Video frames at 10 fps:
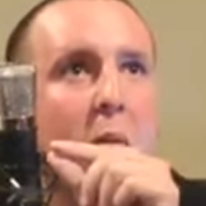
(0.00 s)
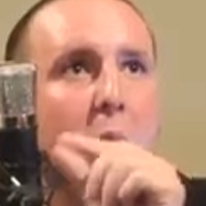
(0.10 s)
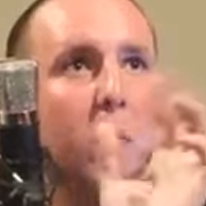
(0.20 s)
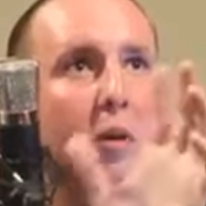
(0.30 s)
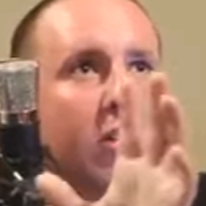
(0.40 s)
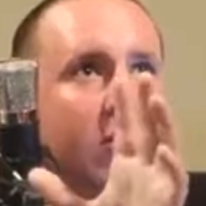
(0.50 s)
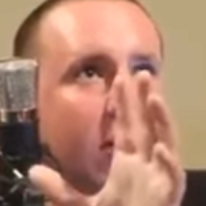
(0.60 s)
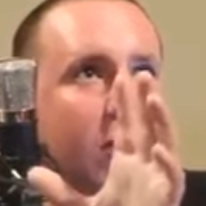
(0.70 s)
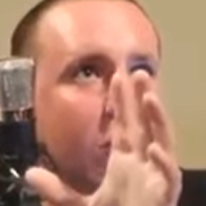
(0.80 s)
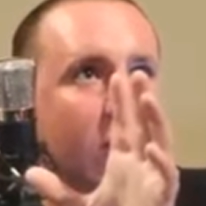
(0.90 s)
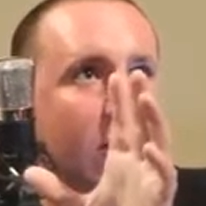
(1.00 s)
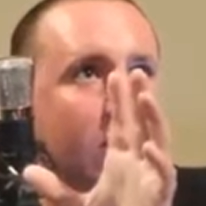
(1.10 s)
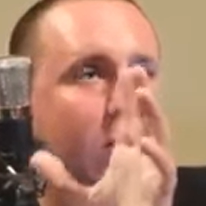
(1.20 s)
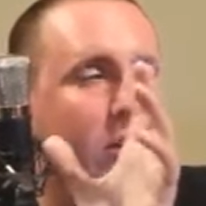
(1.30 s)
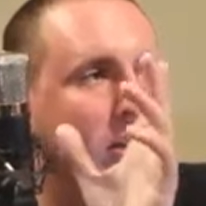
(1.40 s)
I wanted to save it on
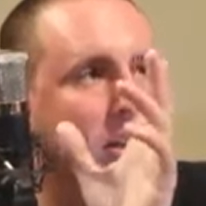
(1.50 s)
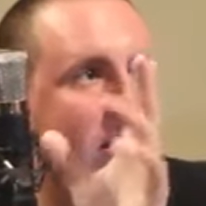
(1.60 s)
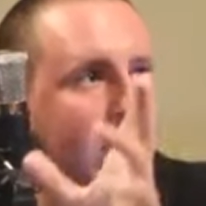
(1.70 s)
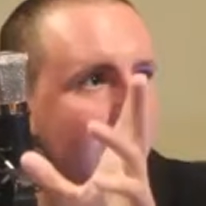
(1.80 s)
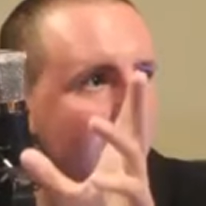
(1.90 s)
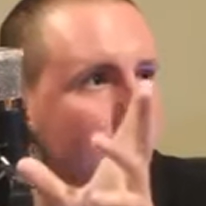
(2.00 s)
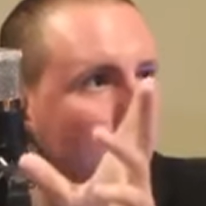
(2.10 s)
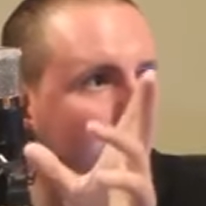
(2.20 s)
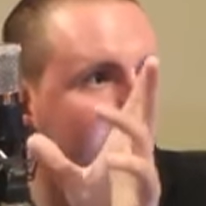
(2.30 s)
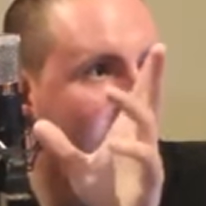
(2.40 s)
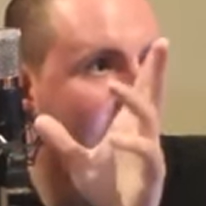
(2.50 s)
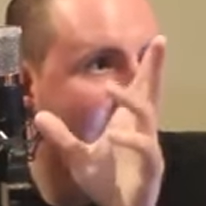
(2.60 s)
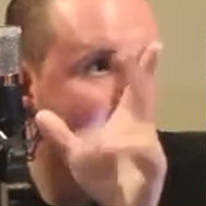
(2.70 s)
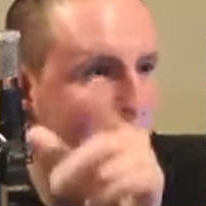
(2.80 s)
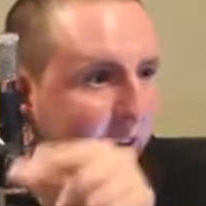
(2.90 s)
camera. The Intent 2 is
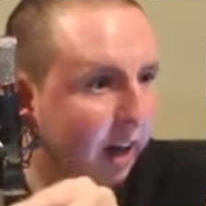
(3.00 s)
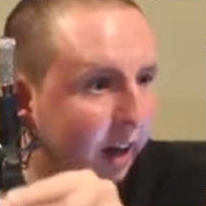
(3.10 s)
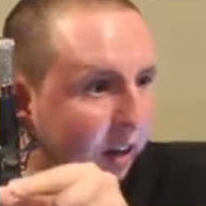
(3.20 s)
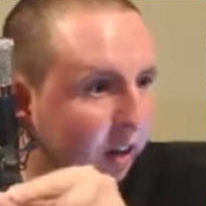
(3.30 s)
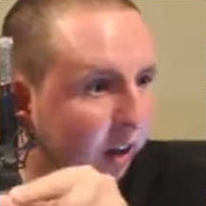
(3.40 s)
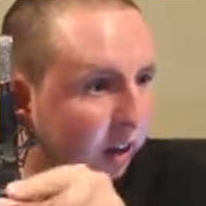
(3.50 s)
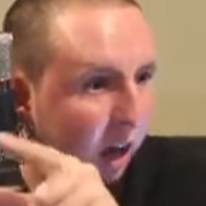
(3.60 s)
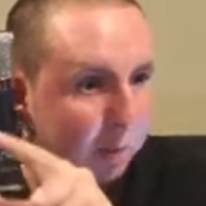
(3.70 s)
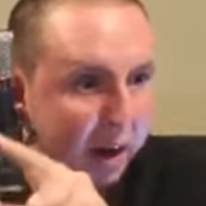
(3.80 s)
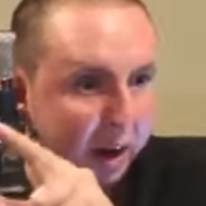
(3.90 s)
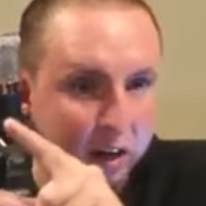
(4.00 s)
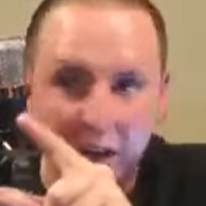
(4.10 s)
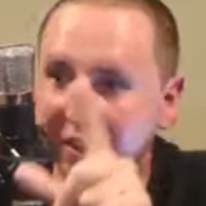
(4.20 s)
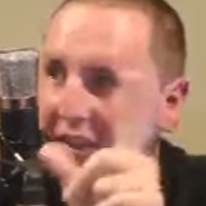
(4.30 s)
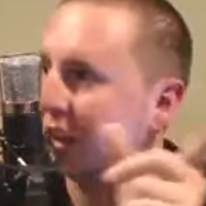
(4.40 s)
out now. It come out
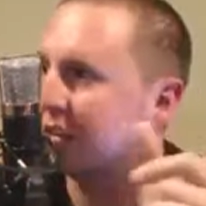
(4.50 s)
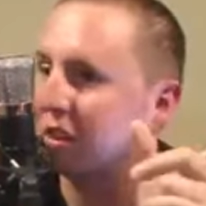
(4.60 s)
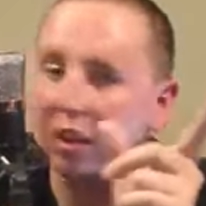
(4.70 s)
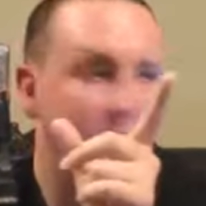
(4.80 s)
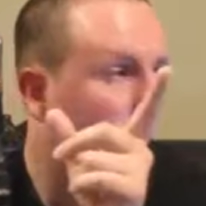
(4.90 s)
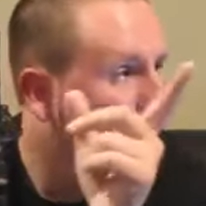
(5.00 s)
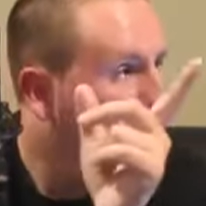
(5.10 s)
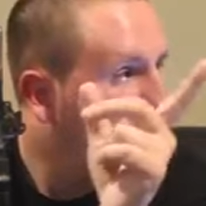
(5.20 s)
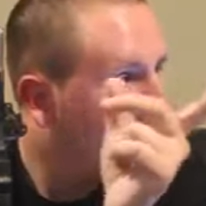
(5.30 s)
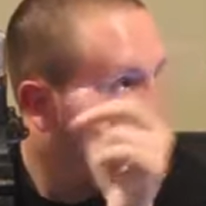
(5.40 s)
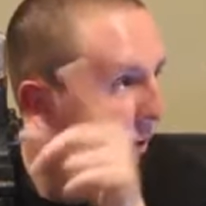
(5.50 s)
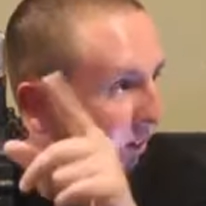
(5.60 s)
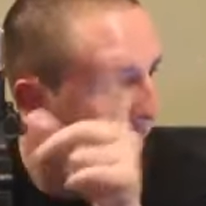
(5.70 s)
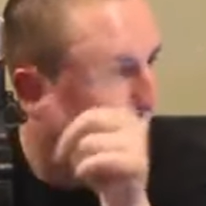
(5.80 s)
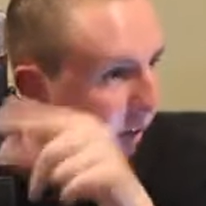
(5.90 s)
like yesterday. So when
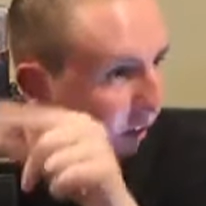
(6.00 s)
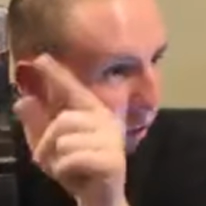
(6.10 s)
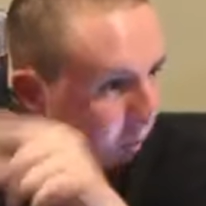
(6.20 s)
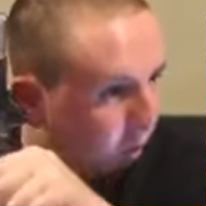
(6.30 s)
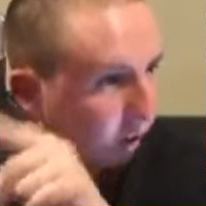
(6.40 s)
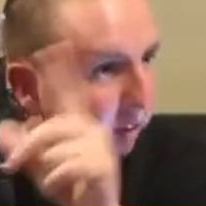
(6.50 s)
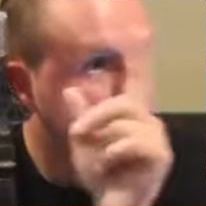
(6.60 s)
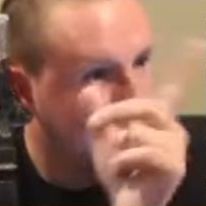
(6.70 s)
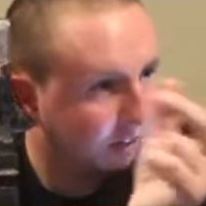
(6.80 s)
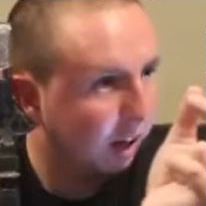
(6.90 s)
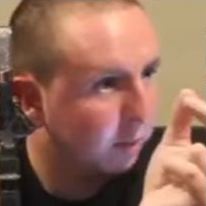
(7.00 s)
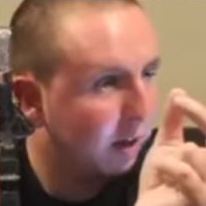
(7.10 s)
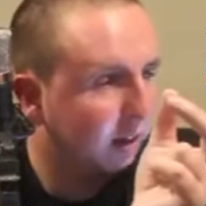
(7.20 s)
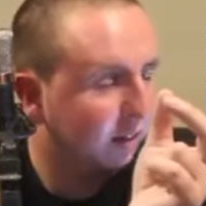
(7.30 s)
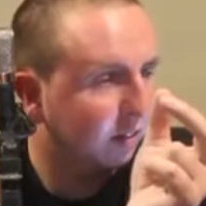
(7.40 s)
this comes out tomorrow, this came
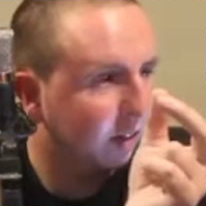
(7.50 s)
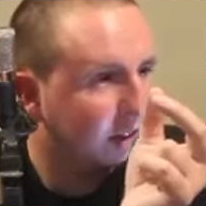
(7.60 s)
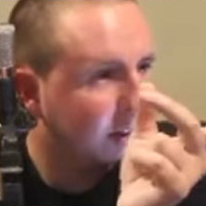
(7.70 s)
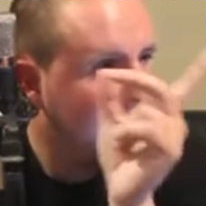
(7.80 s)
out yesterday.